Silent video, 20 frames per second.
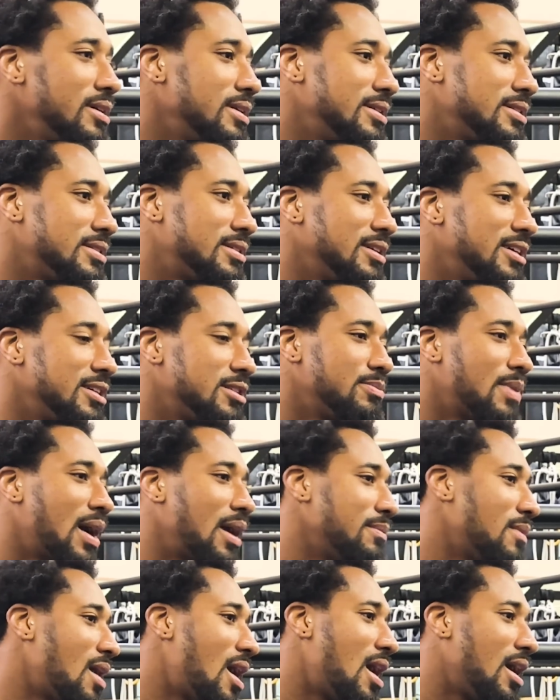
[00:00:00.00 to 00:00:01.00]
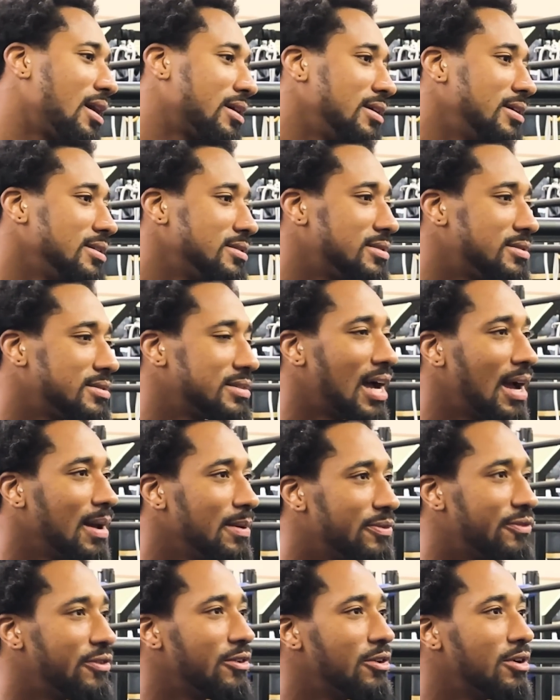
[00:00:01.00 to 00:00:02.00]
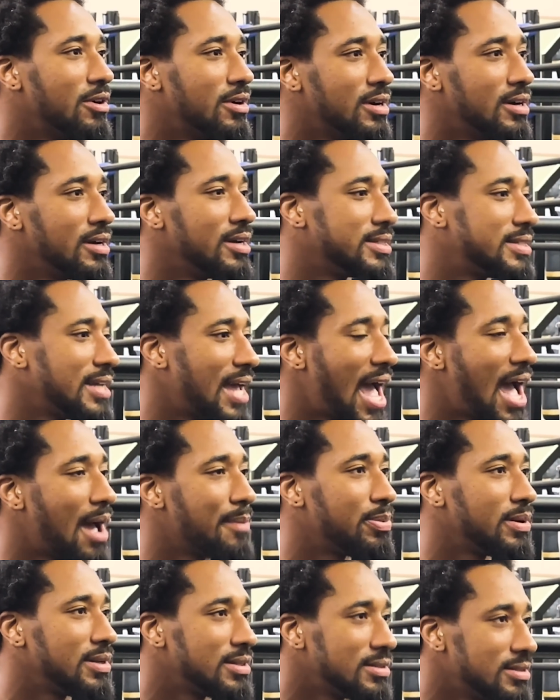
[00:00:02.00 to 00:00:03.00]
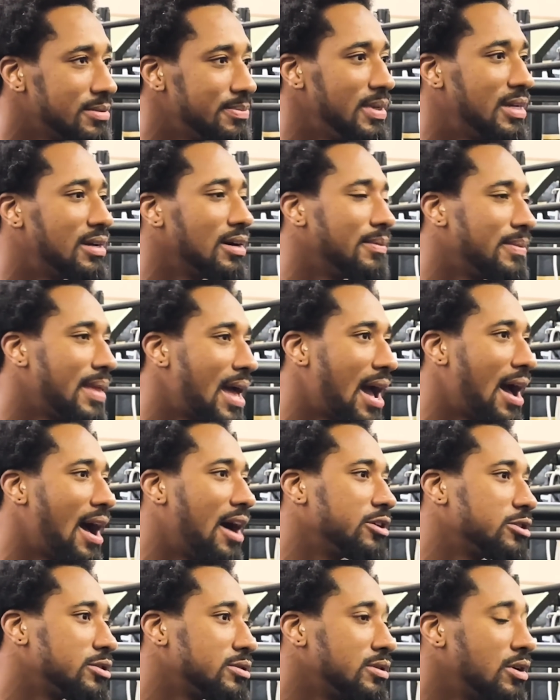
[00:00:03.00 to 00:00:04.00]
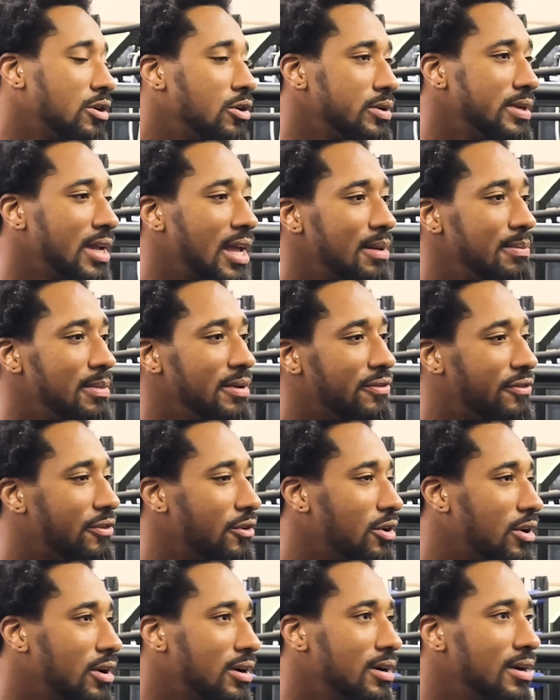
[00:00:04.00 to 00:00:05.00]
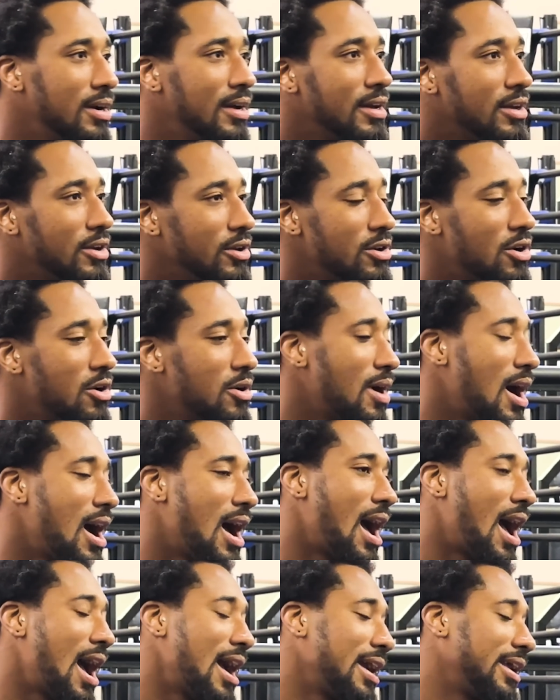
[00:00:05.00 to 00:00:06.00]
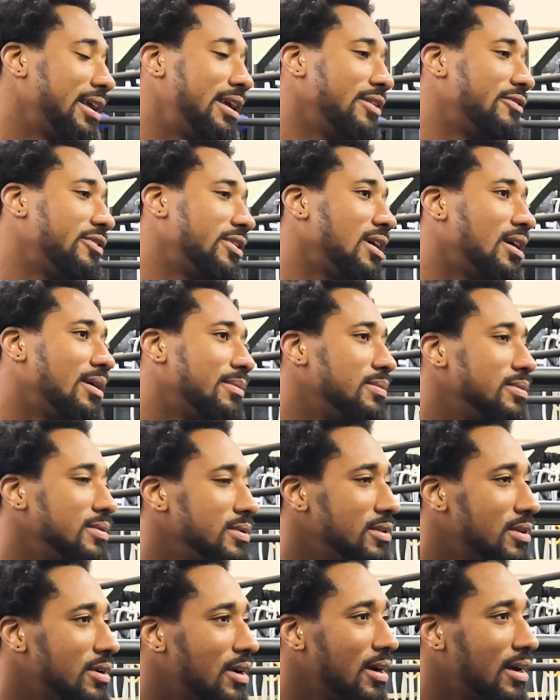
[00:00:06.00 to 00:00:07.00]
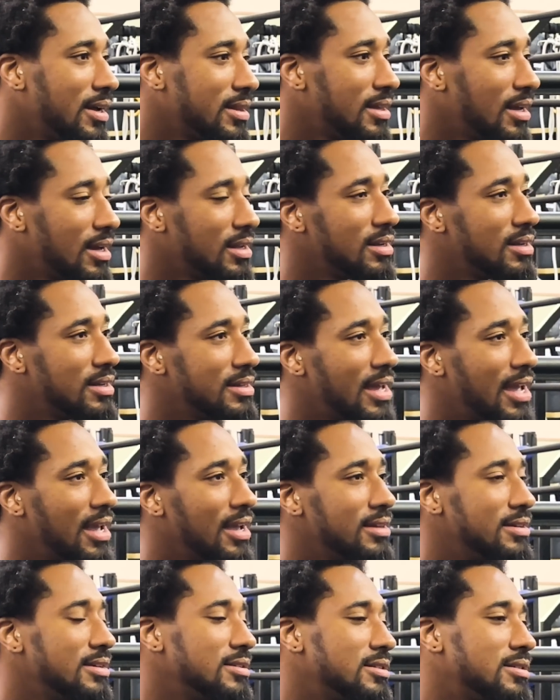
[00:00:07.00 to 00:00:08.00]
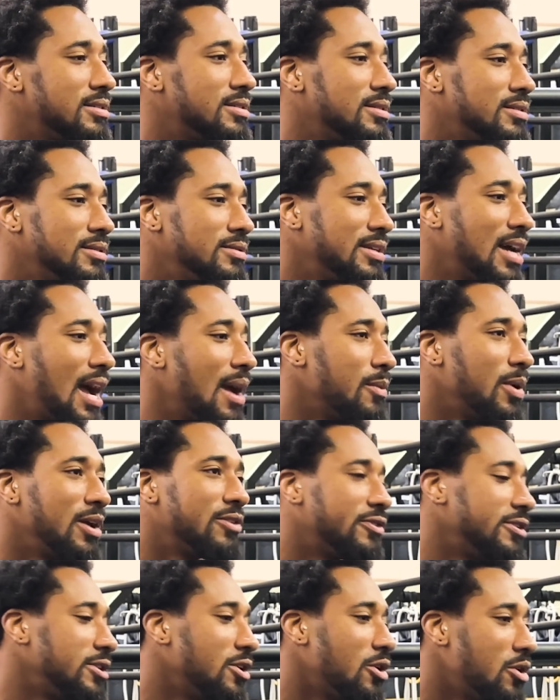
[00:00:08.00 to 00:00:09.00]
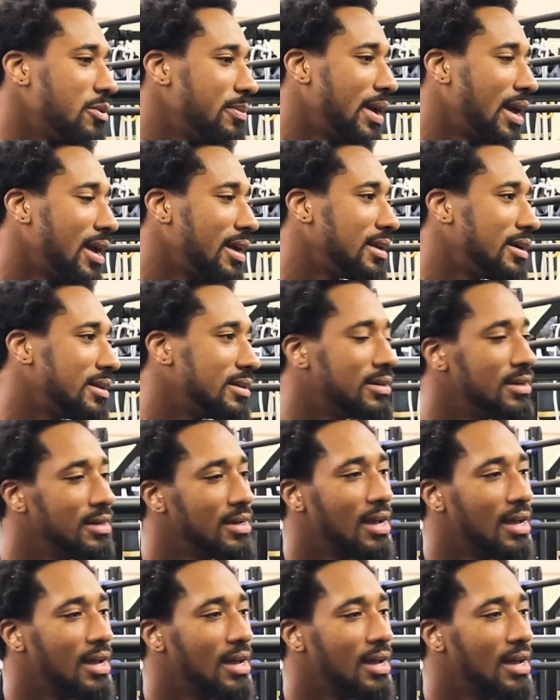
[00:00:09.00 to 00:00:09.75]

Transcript: It's my mock. It's time for it to happen and become that household name before, you know, I give it up, you know, at the end of the day. This time waits for no man, and